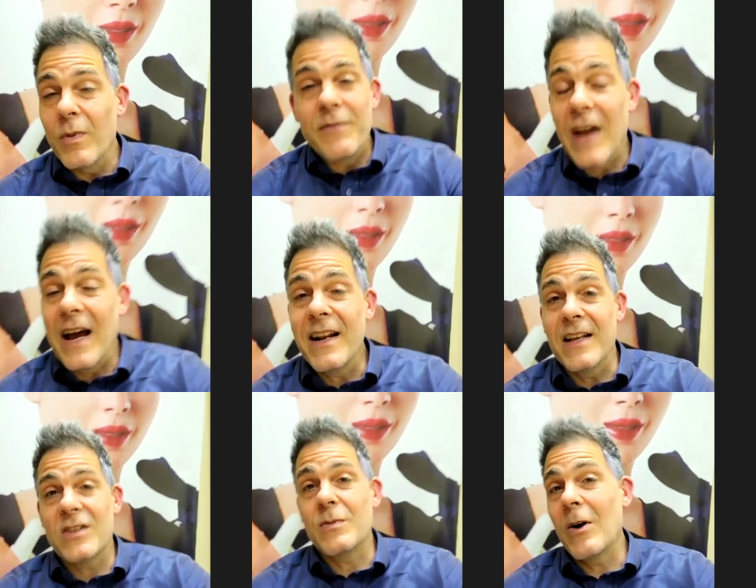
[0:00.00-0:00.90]
We've got to get
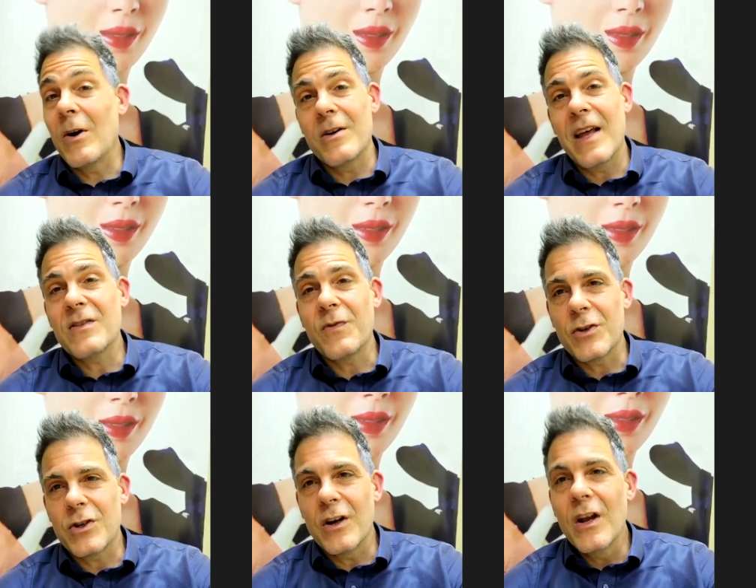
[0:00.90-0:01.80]
smarter, that's for
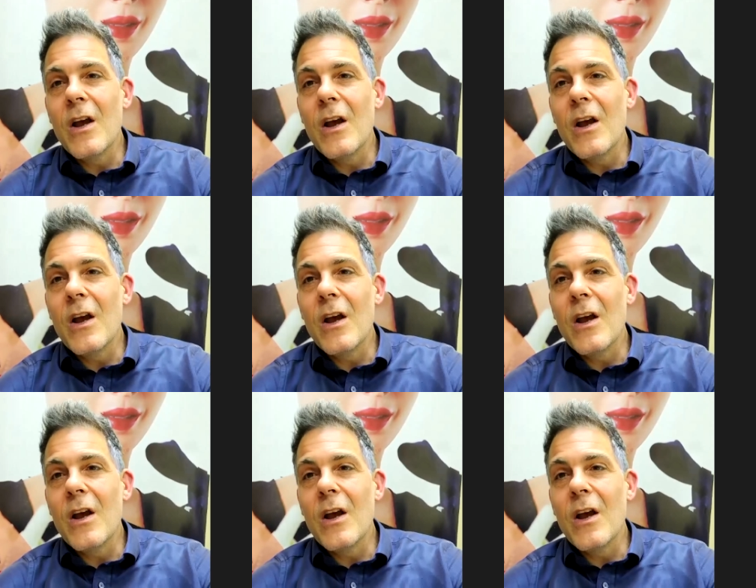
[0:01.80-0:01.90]
sure.